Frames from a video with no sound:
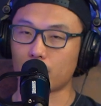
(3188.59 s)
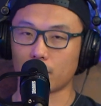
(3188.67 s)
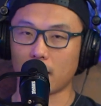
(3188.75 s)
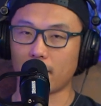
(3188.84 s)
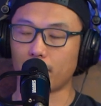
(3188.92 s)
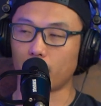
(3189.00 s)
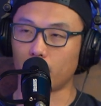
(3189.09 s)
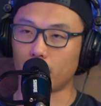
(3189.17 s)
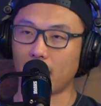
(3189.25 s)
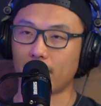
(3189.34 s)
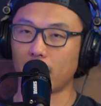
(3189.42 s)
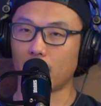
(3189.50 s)
should have
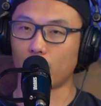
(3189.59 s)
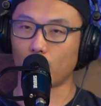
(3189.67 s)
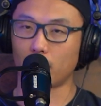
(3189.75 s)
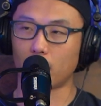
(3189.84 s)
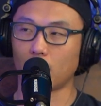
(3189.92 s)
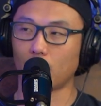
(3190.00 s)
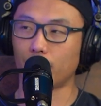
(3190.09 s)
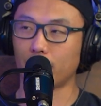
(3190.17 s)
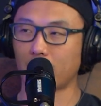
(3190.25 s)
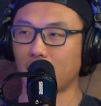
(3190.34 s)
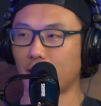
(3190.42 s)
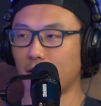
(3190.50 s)
that everywhere, and hopefully
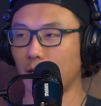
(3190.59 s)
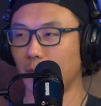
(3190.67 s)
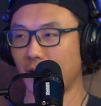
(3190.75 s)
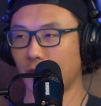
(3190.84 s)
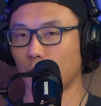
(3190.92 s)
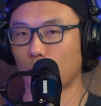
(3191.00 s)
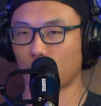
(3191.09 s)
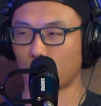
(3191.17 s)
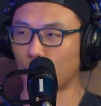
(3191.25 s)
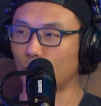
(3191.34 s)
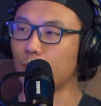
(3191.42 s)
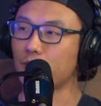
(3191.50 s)
they end up having more
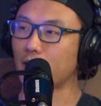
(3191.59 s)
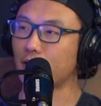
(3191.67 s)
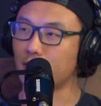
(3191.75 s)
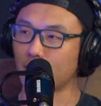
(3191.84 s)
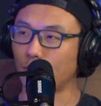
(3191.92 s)
groups like safe